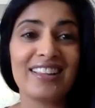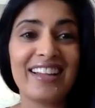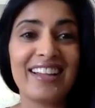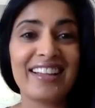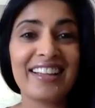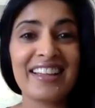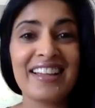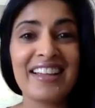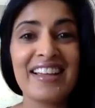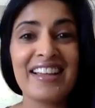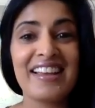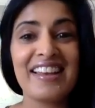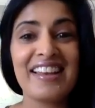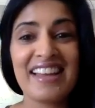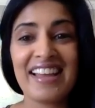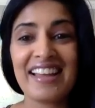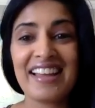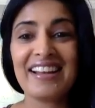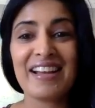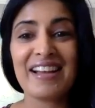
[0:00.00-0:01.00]
Like
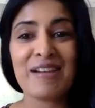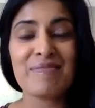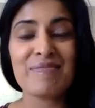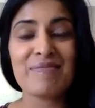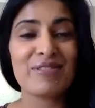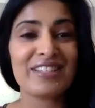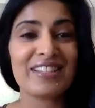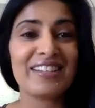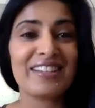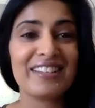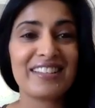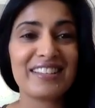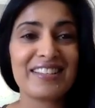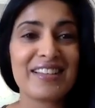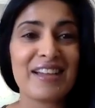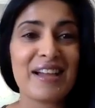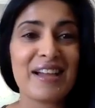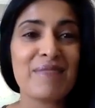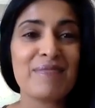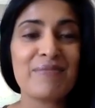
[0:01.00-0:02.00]
99% of the
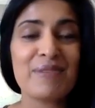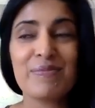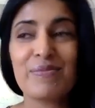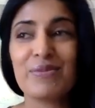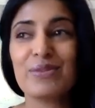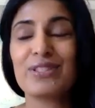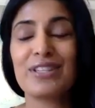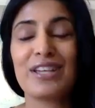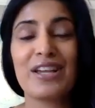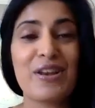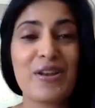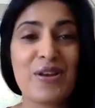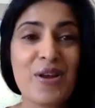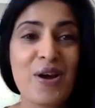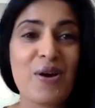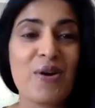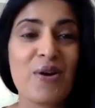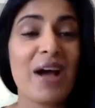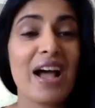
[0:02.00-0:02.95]
time people say no.